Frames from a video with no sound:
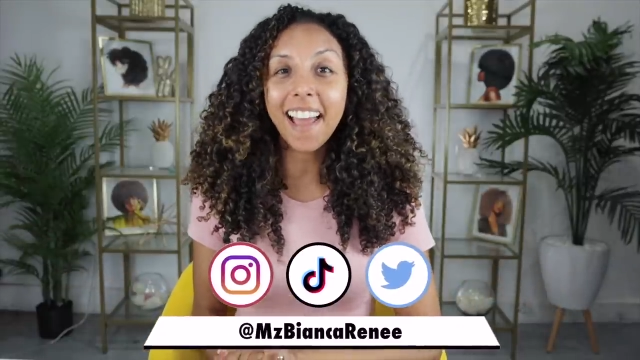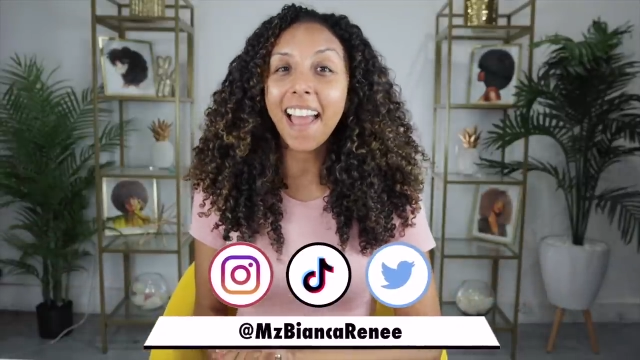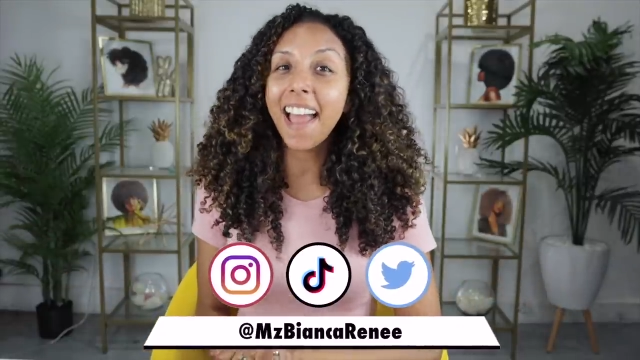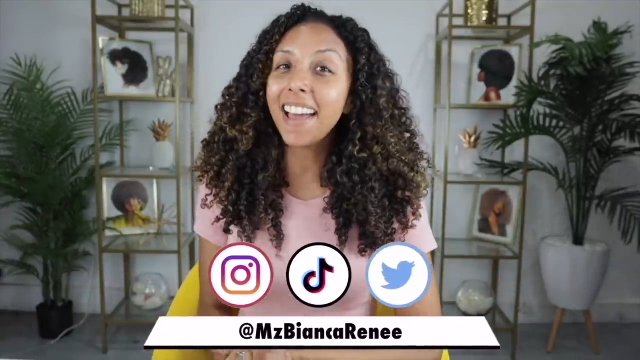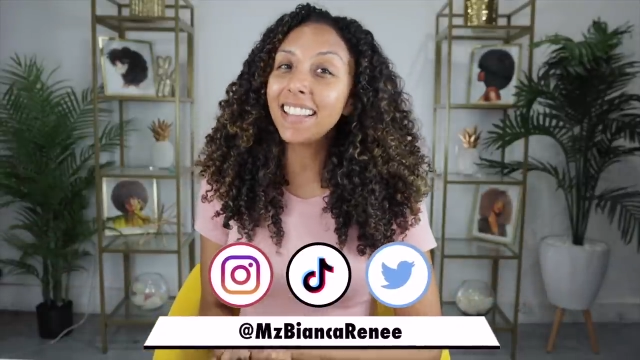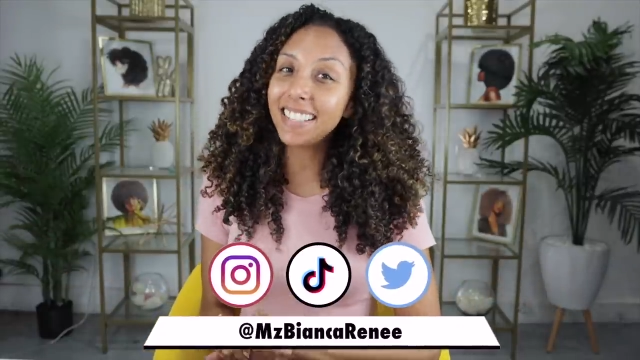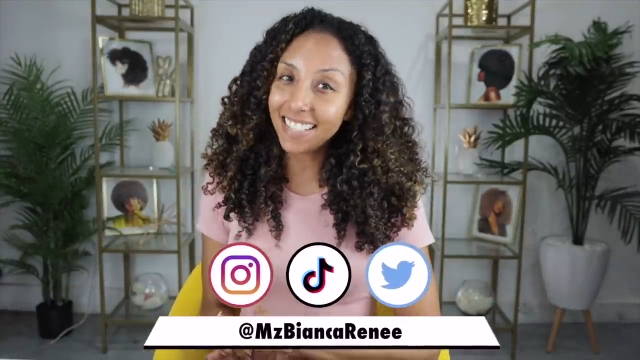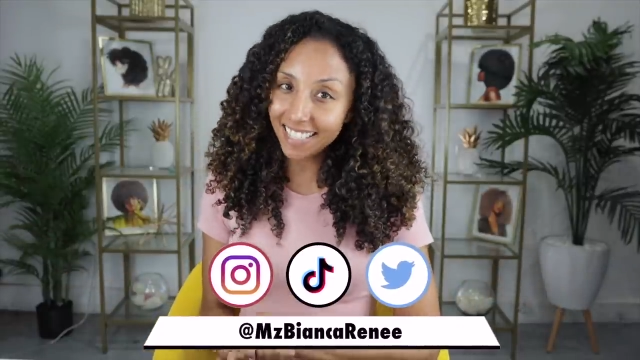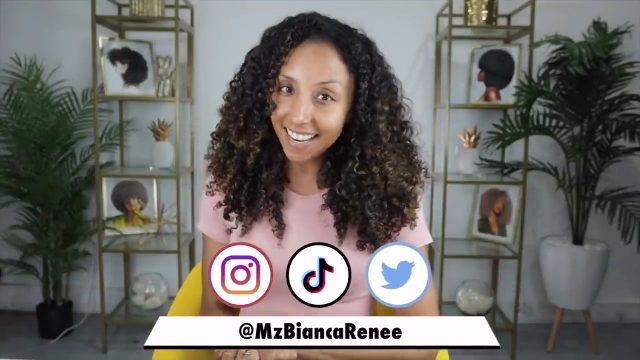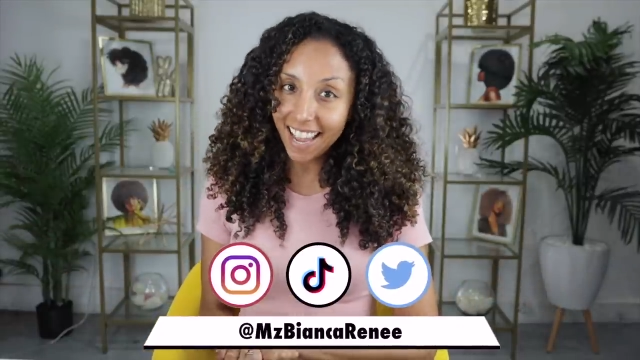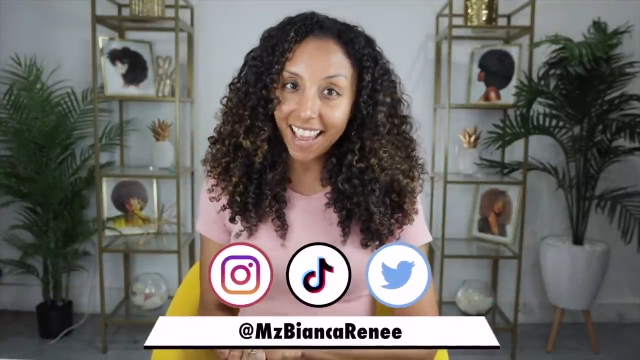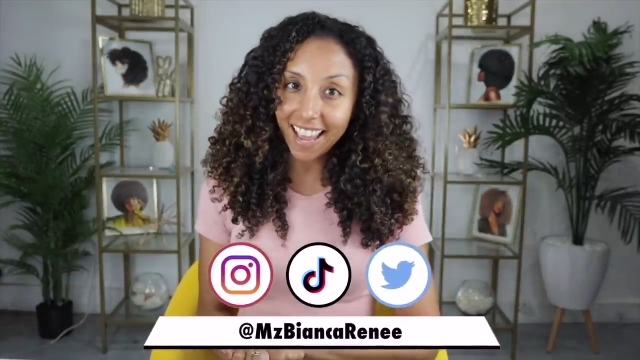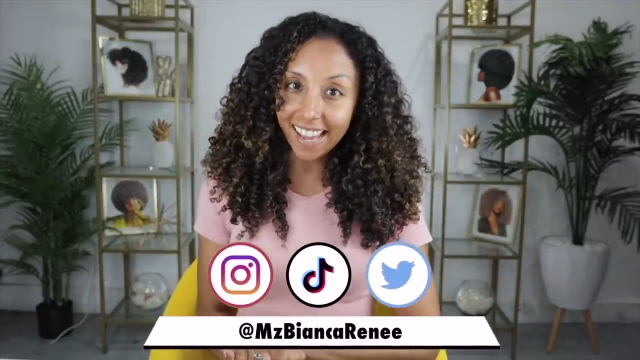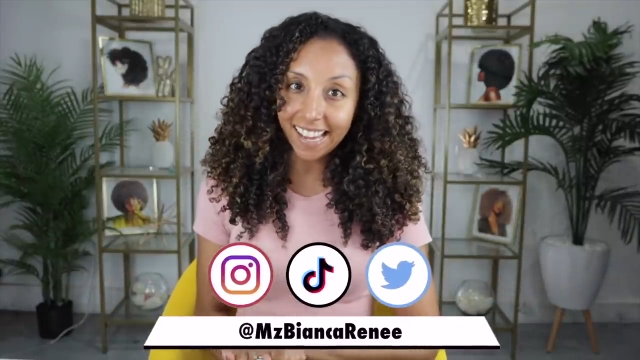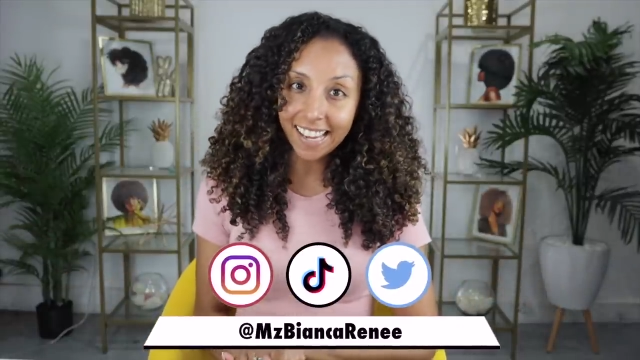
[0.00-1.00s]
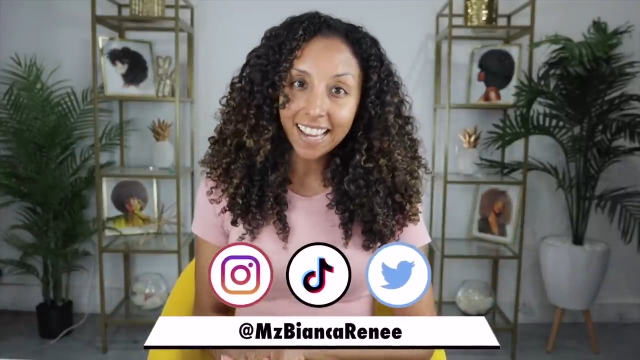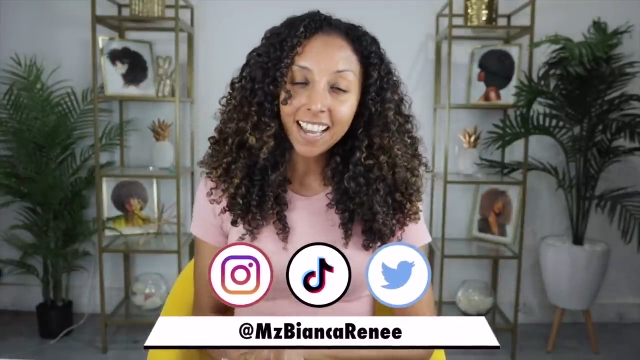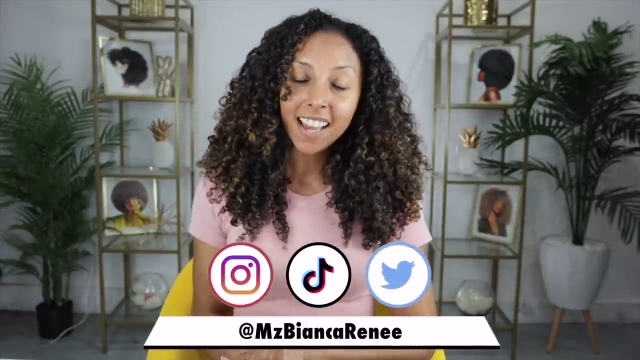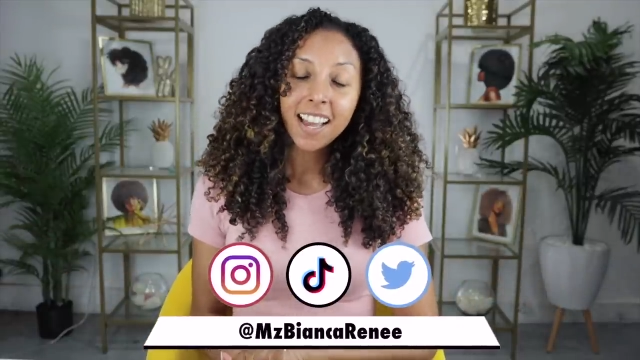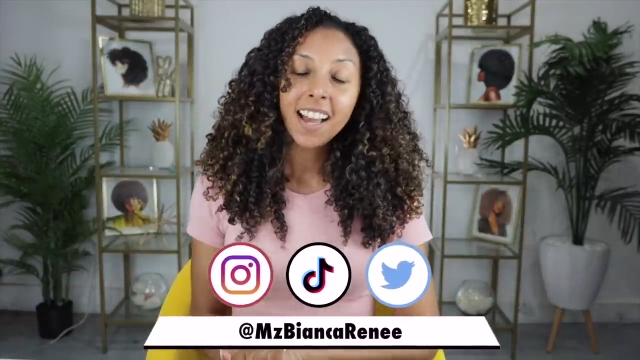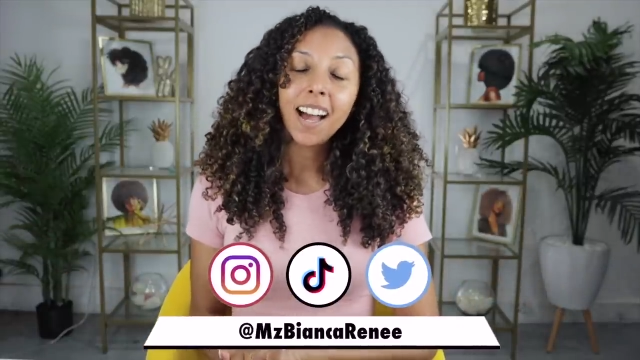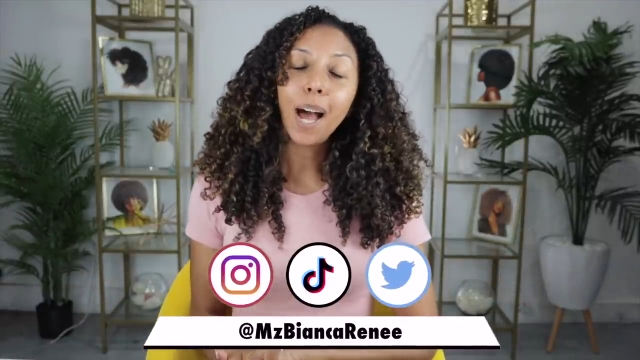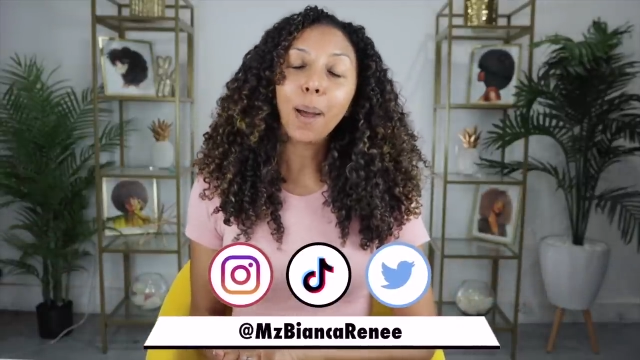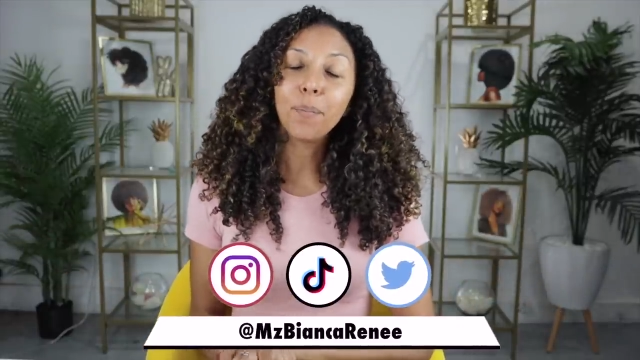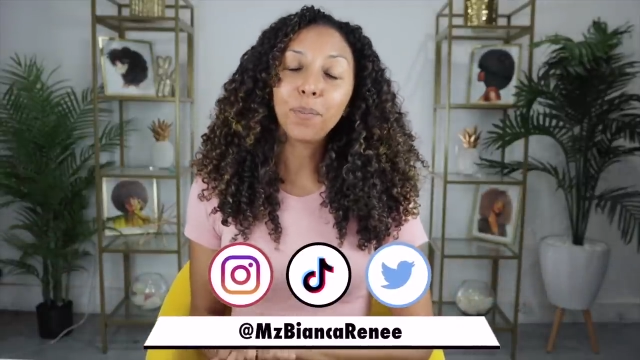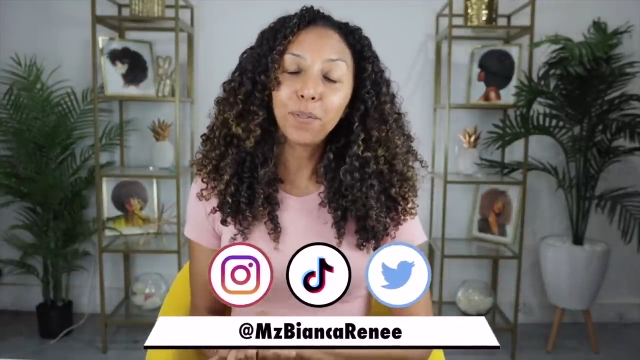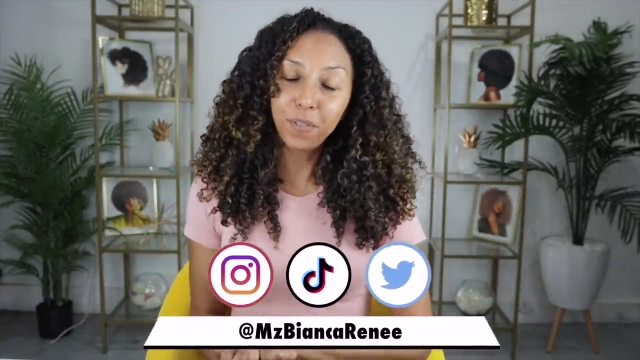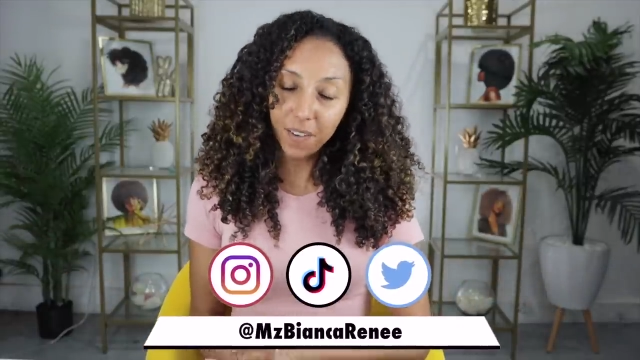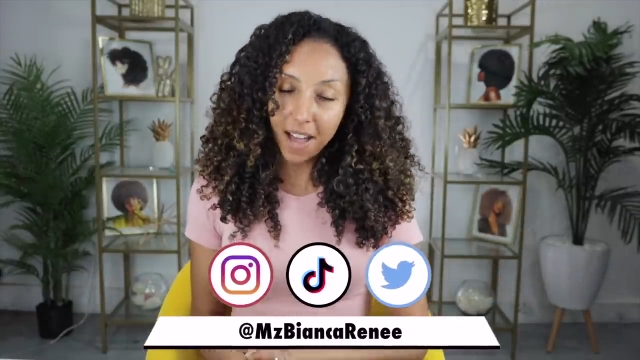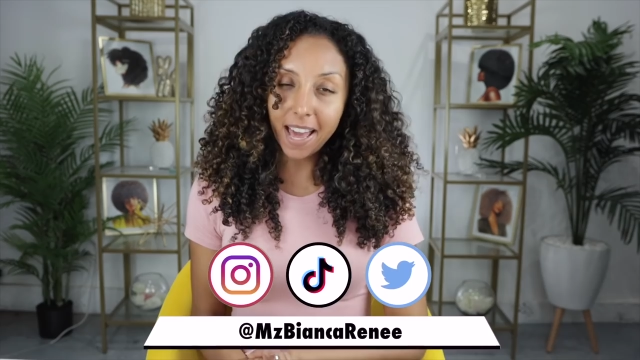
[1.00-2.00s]
And today, I'm
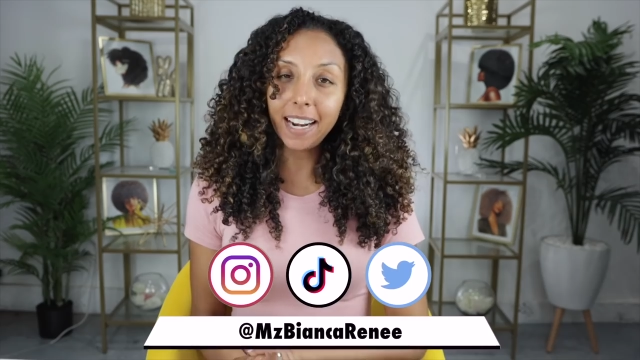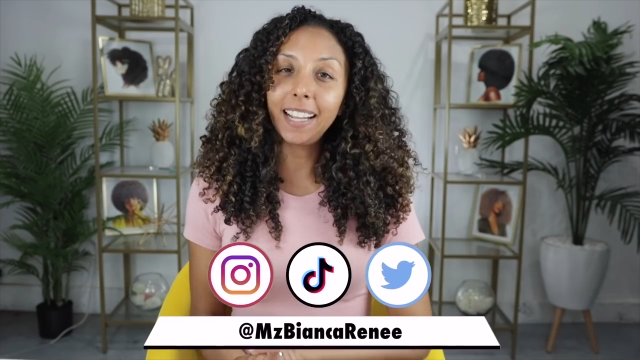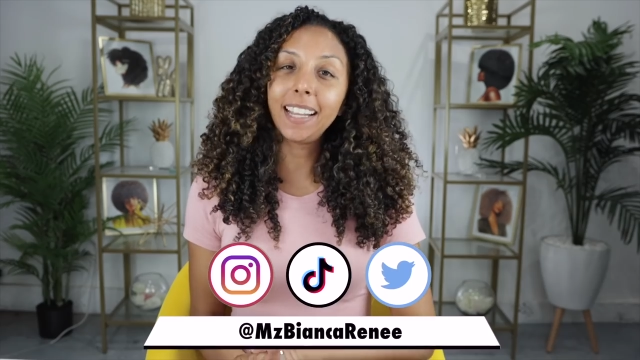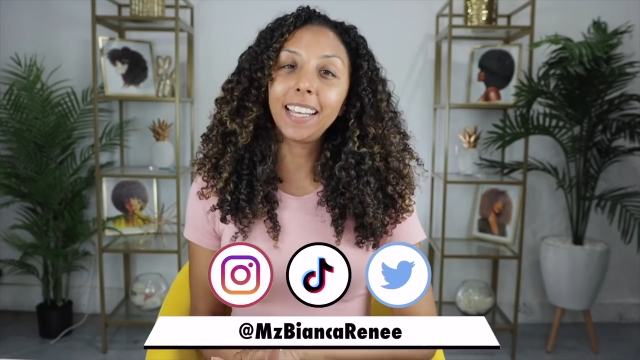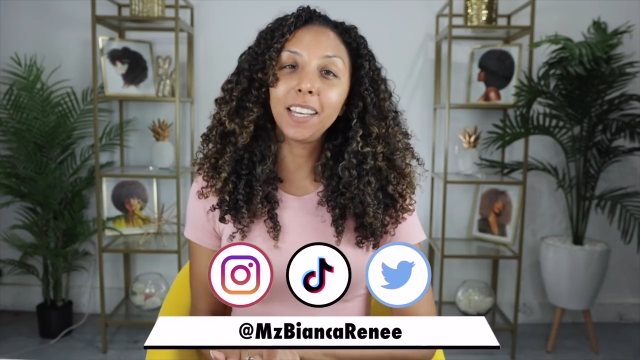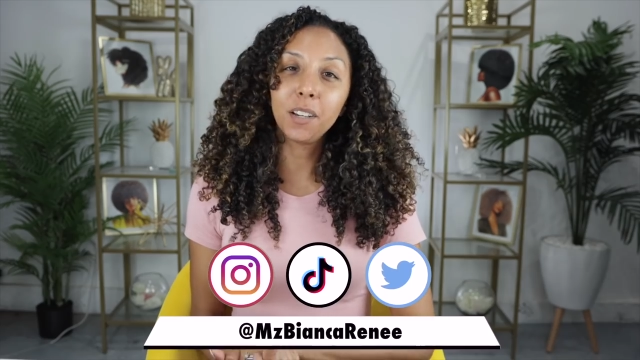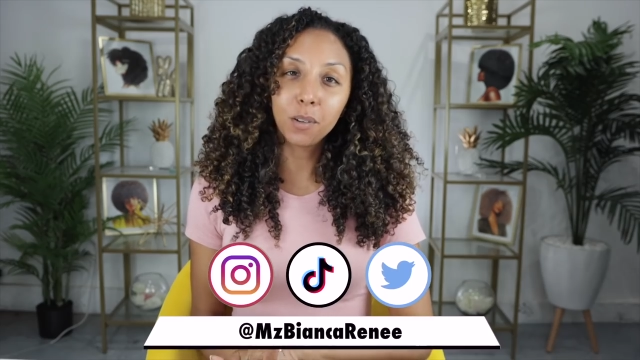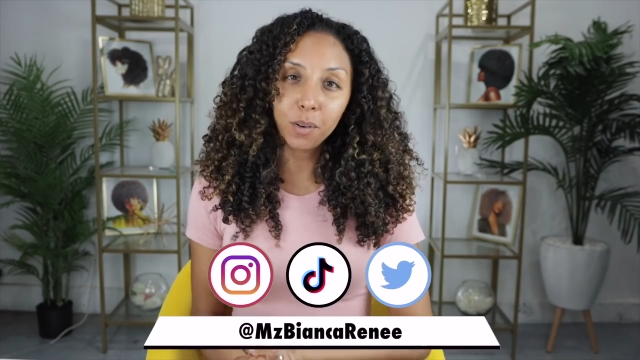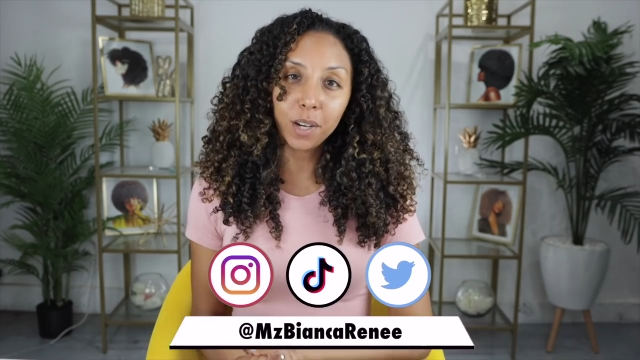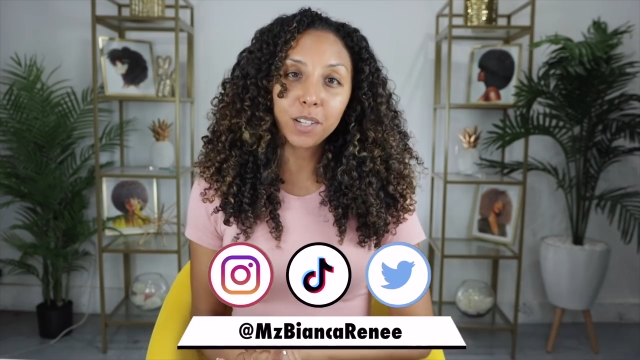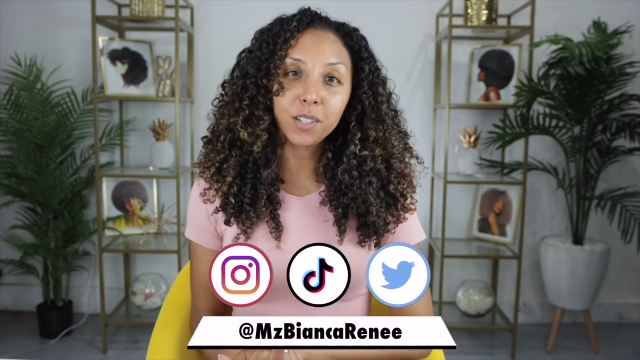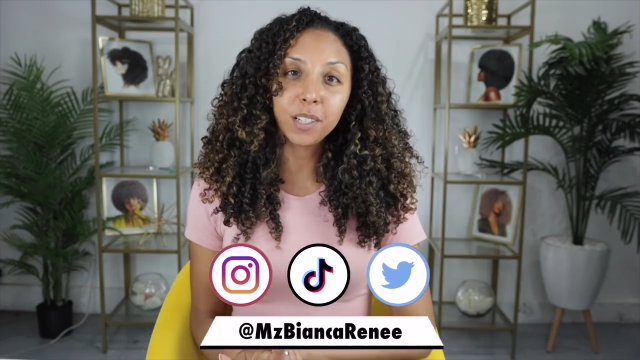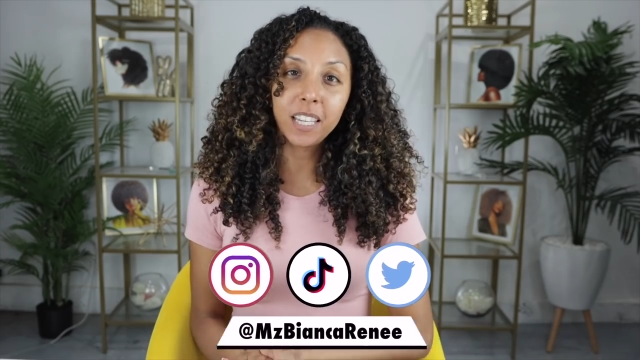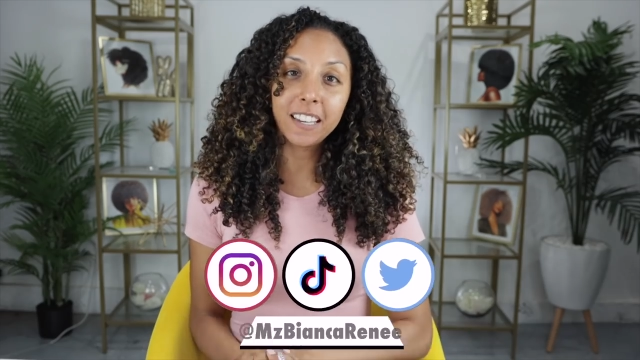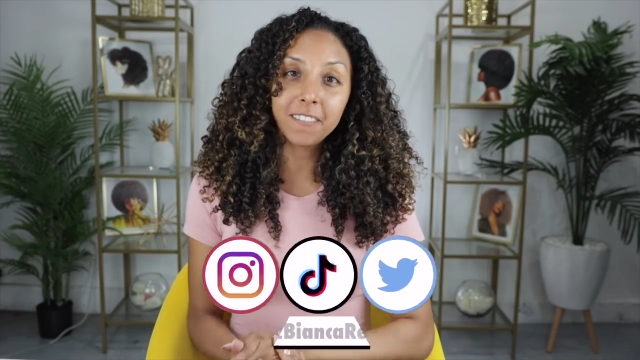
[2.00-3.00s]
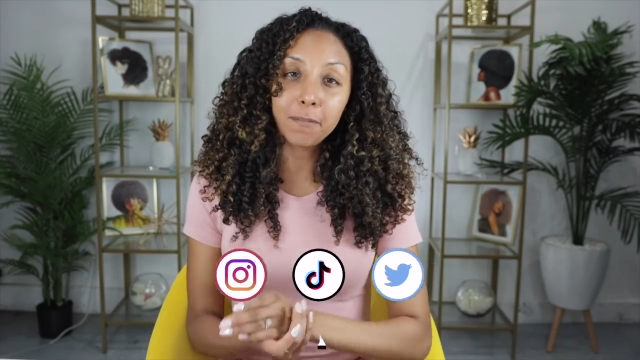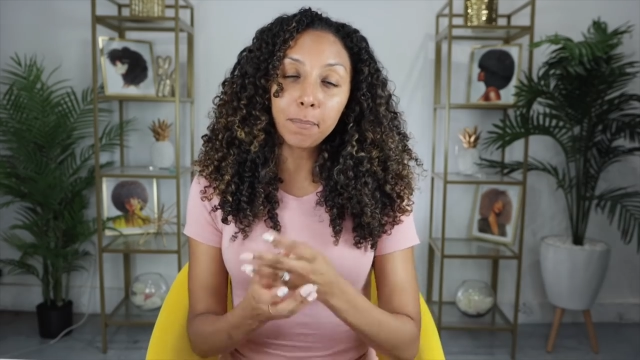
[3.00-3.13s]
finally going to give